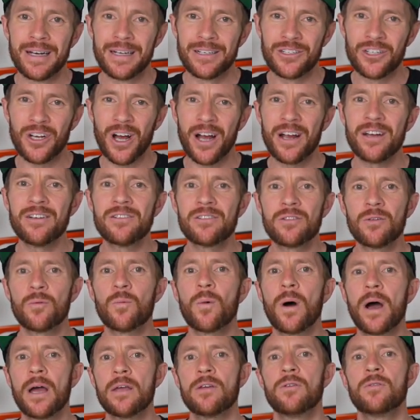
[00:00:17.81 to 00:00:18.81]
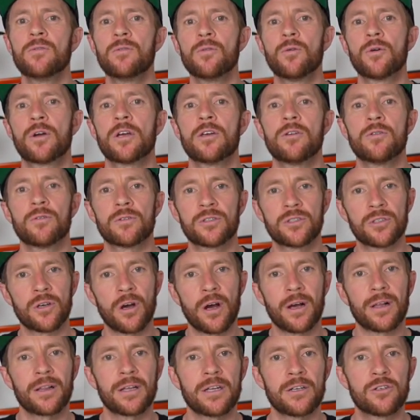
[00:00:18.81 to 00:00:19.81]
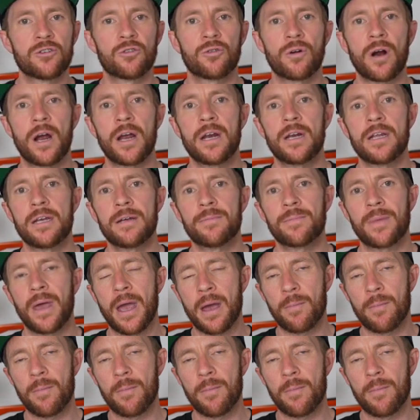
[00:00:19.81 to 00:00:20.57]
change the way you look at your cycling training